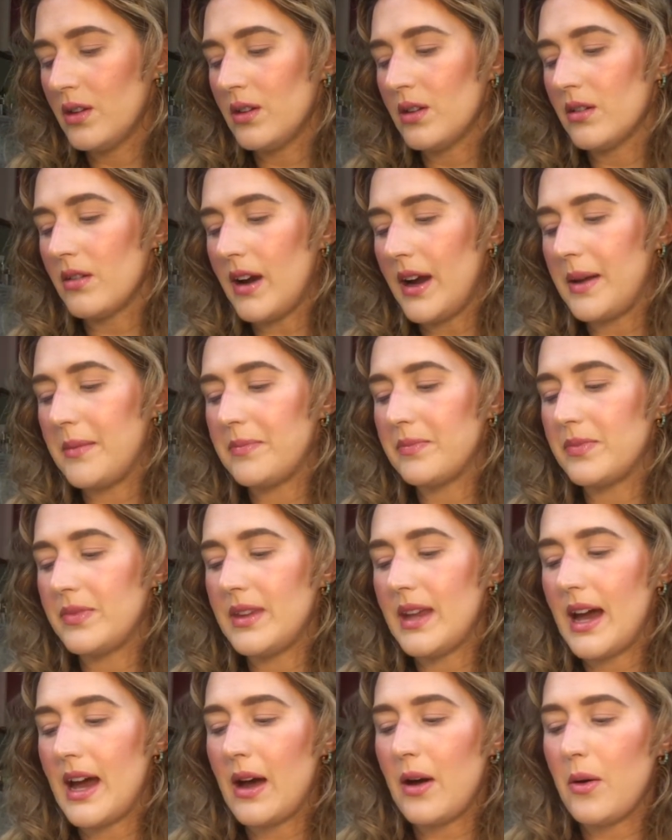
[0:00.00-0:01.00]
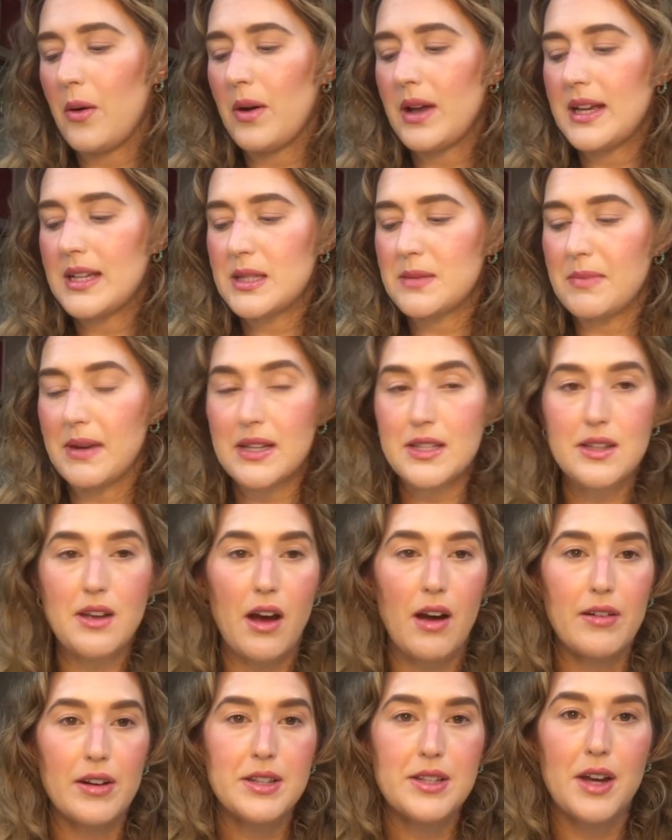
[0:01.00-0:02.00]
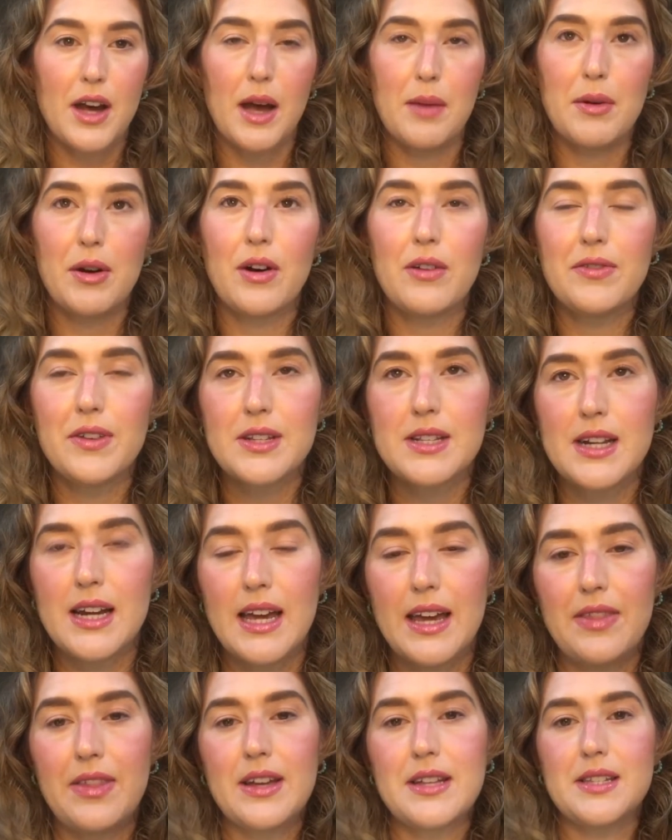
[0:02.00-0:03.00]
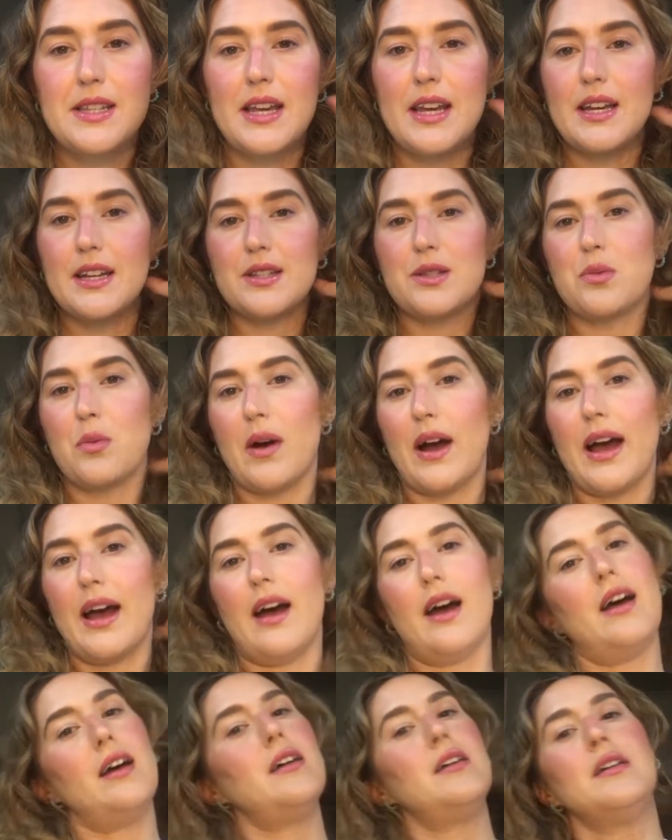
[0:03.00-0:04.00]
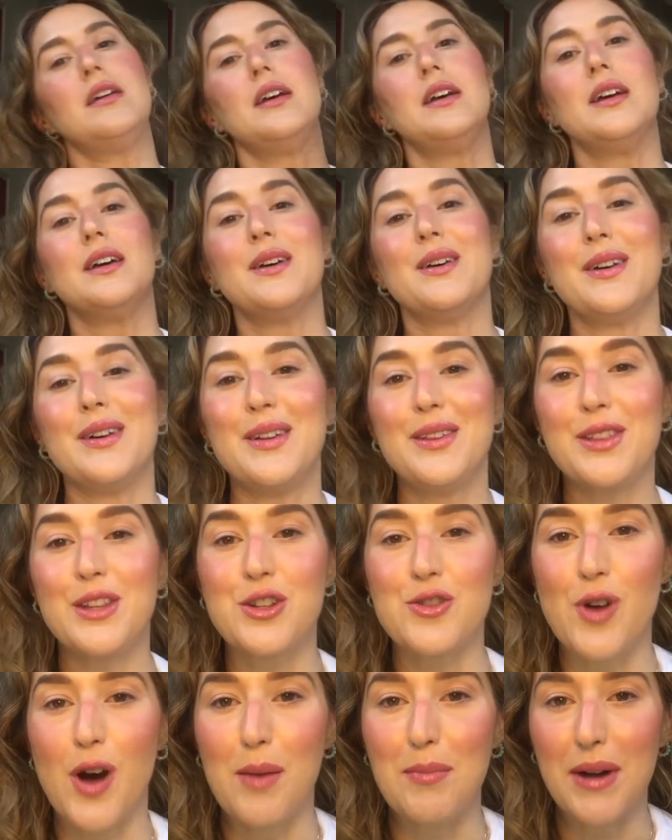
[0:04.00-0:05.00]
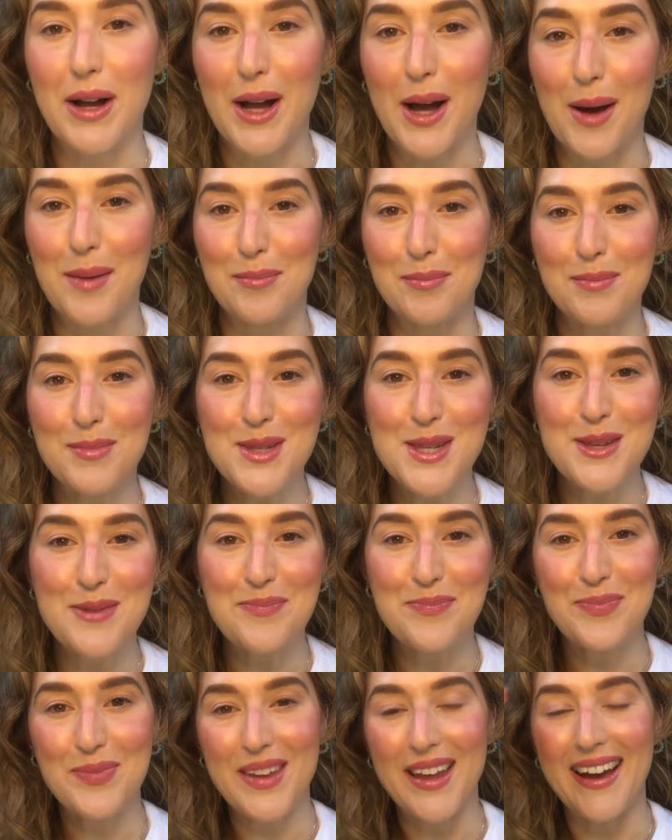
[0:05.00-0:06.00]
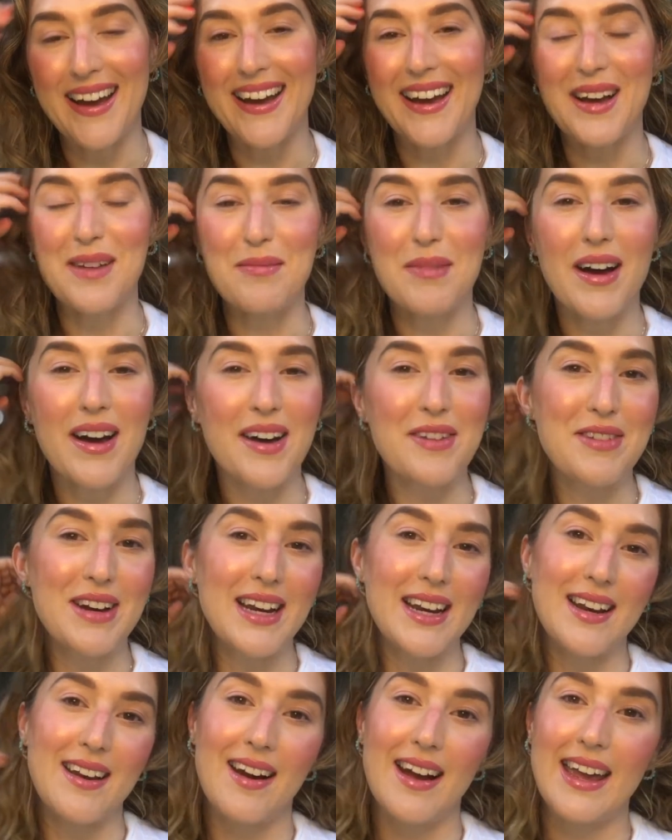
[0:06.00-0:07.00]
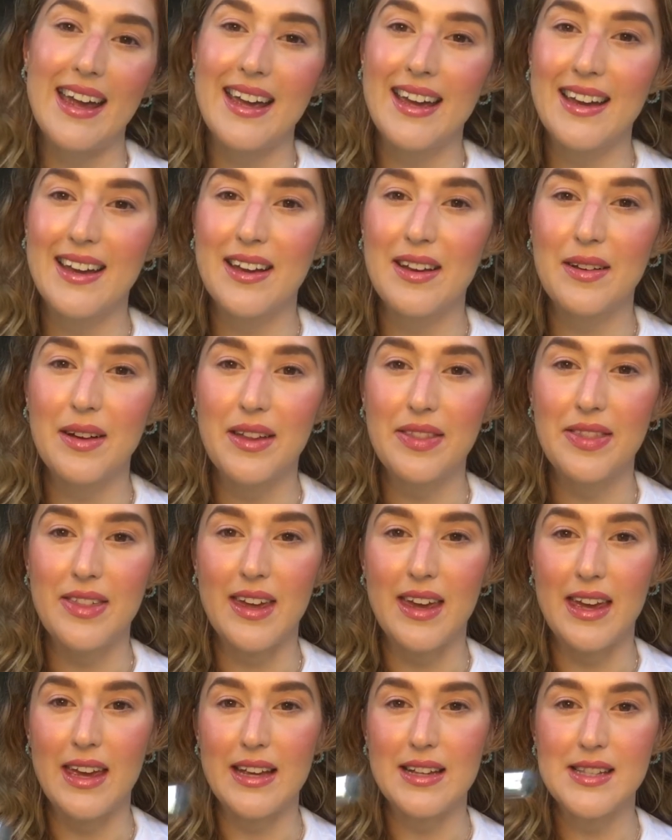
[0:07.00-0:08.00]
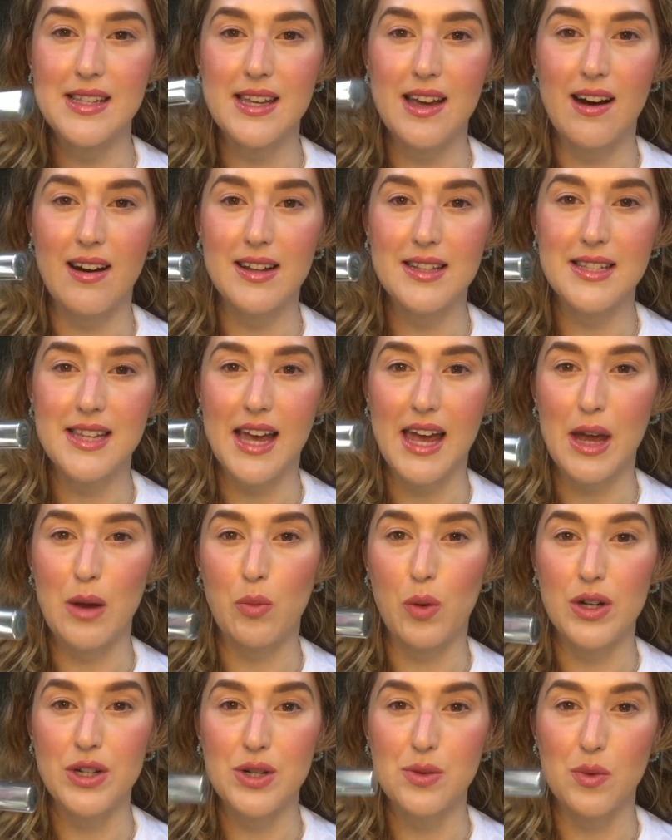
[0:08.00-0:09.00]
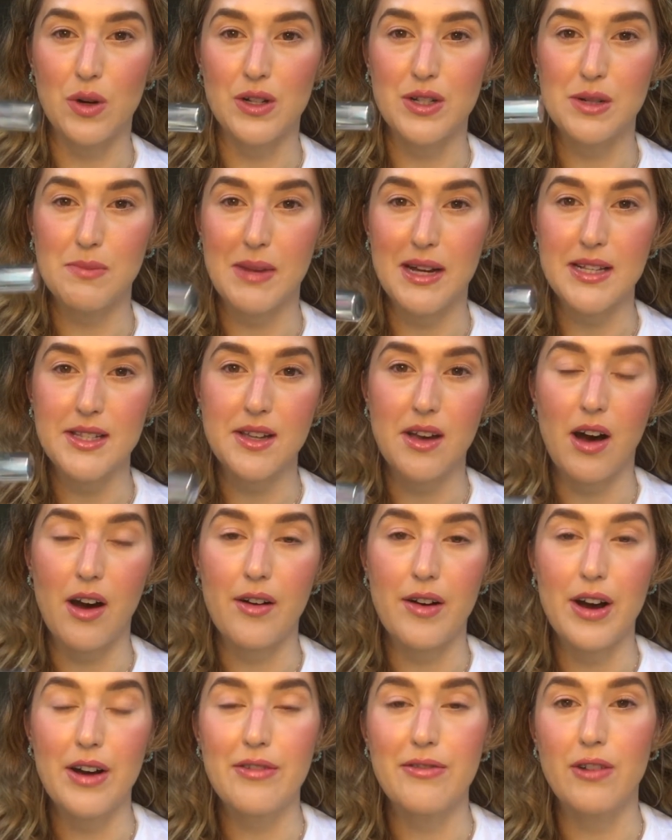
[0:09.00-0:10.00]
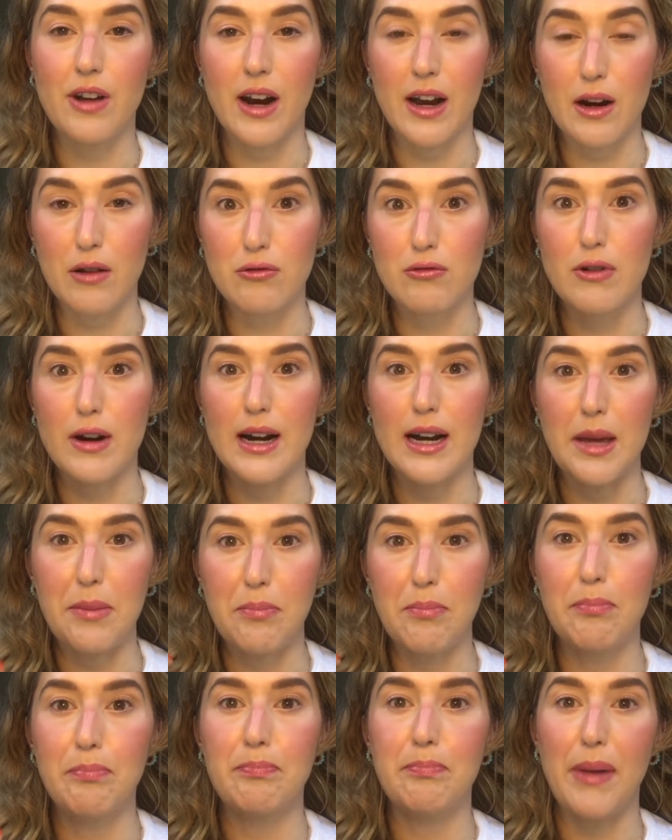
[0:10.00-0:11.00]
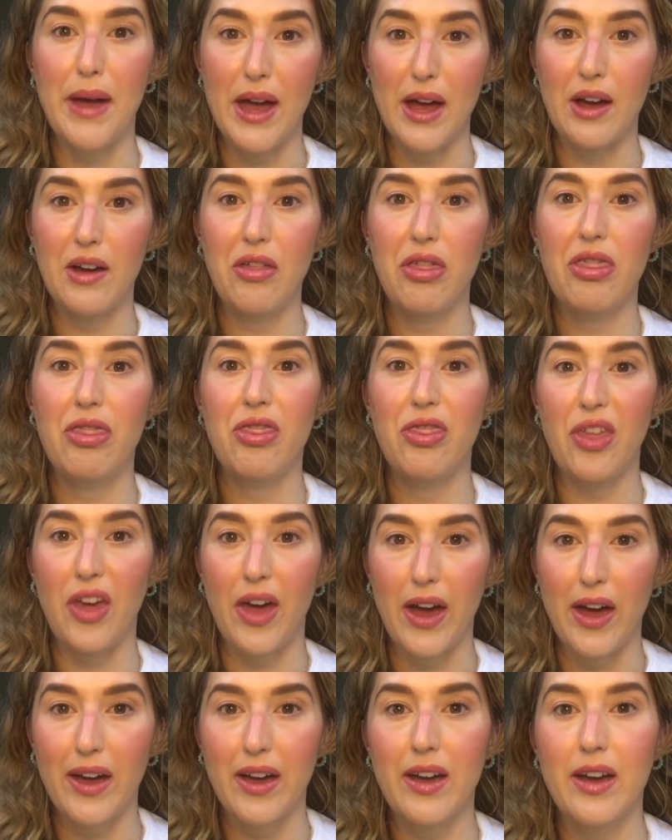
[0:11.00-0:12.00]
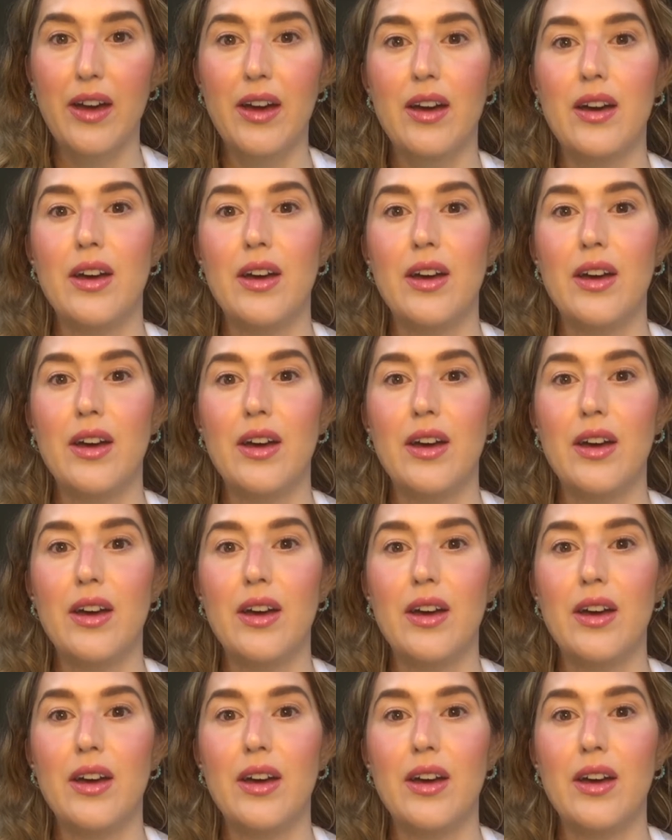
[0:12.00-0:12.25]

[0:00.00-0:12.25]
Great, now it's mascara time, and obviously this is where the drama comes. I really like the Ciate Wonder Wand mascara for like a really big, thick,